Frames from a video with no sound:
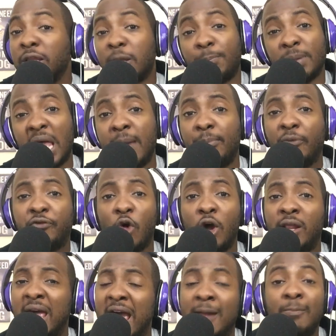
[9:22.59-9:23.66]
The play
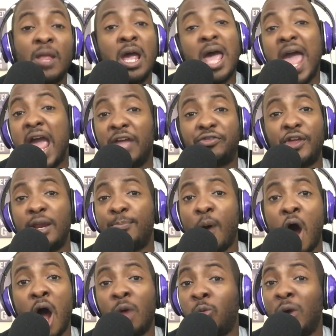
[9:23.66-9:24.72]
before that, Anthony
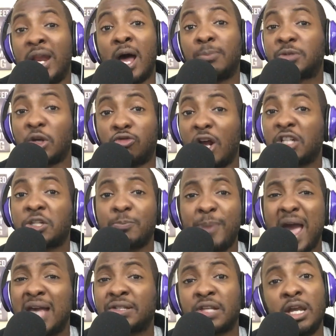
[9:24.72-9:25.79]
Barr went up to rush the
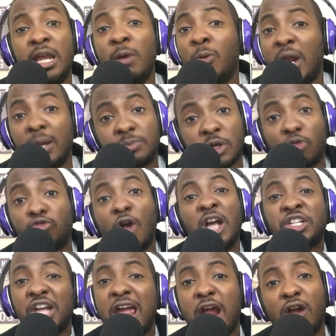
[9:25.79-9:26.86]
passer. He went up to
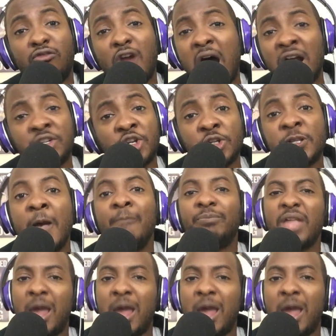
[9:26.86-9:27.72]
rush Aaron Rodgers.